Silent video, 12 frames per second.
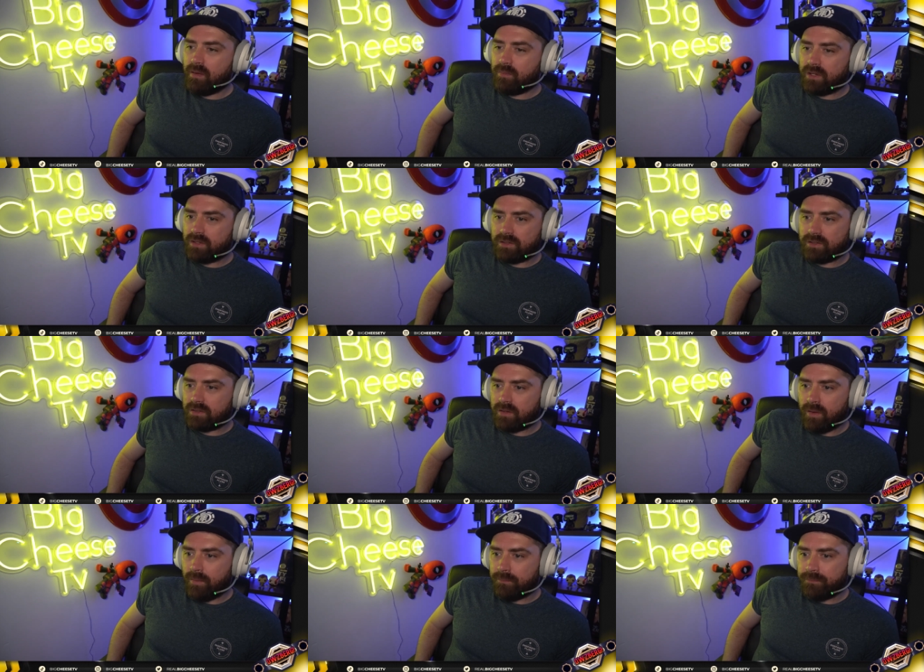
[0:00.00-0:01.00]
because
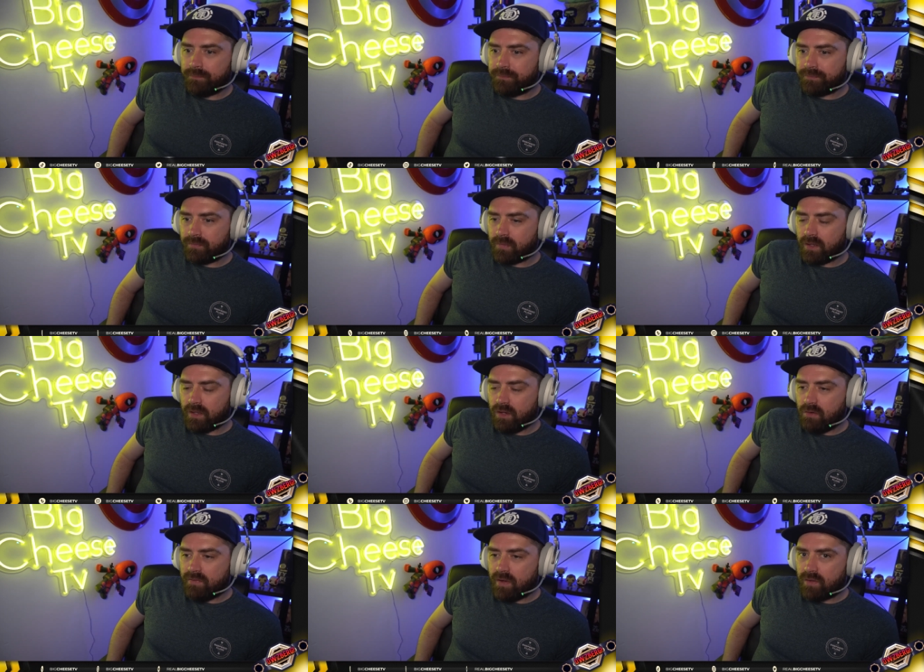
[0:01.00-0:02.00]
you know we
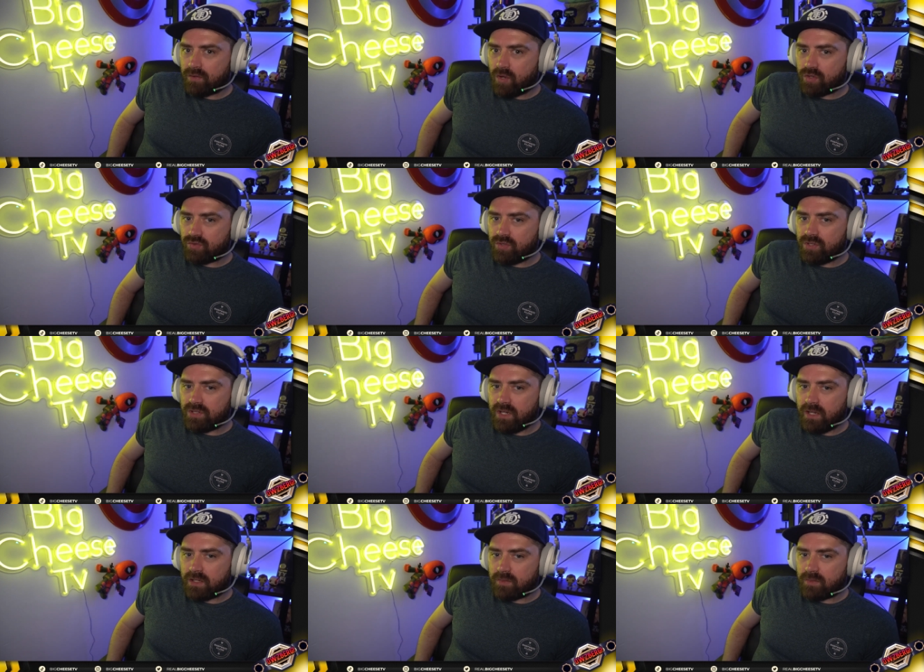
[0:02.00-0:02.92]
found those ostrich steaks.